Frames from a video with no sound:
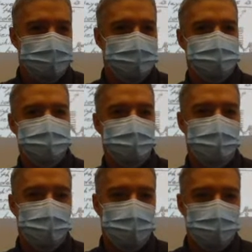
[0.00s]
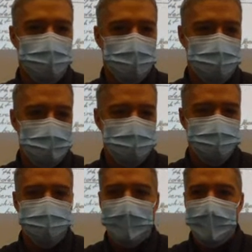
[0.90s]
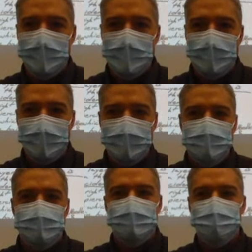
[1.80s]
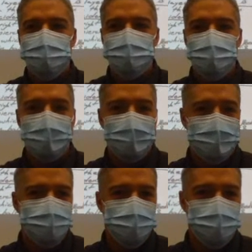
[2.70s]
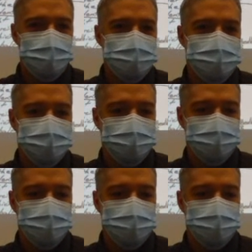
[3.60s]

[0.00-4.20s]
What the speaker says: this is an old warm up, and this was the way I introduced